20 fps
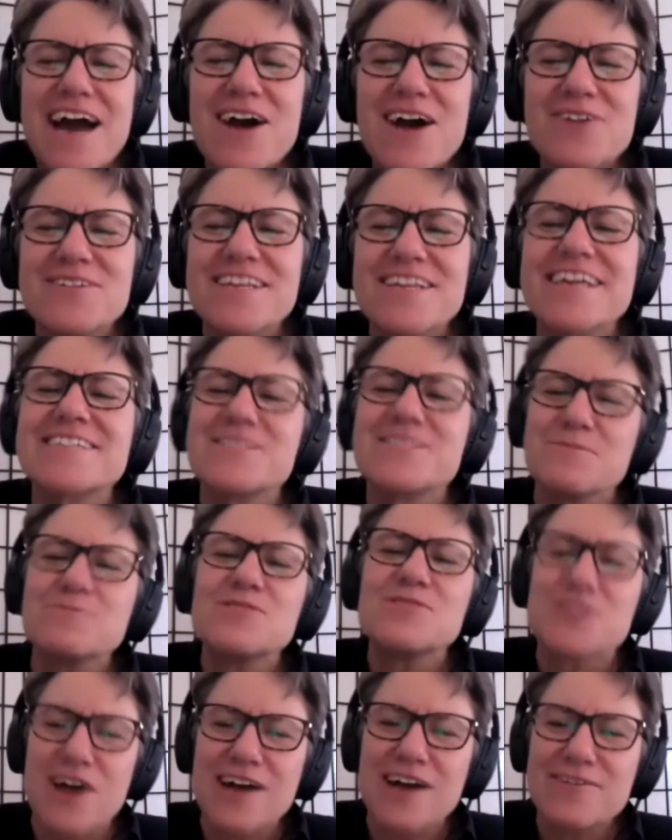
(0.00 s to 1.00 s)
like some
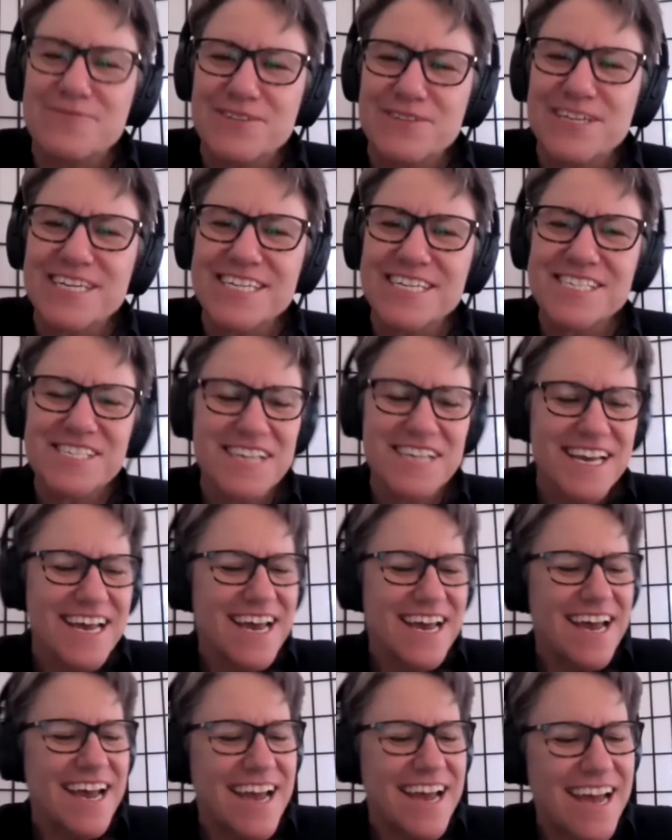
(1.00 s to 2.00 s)
stock footage,
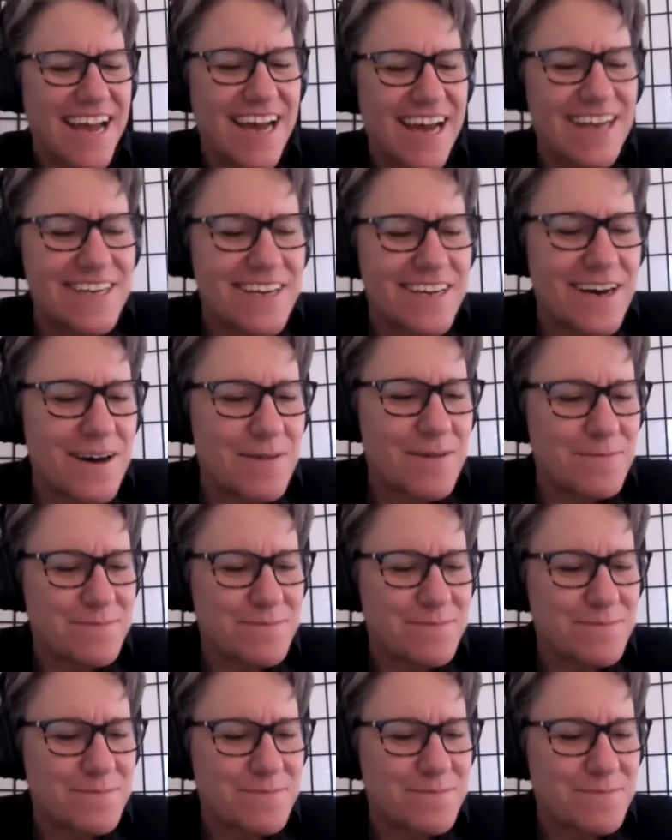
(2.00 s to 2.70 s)
and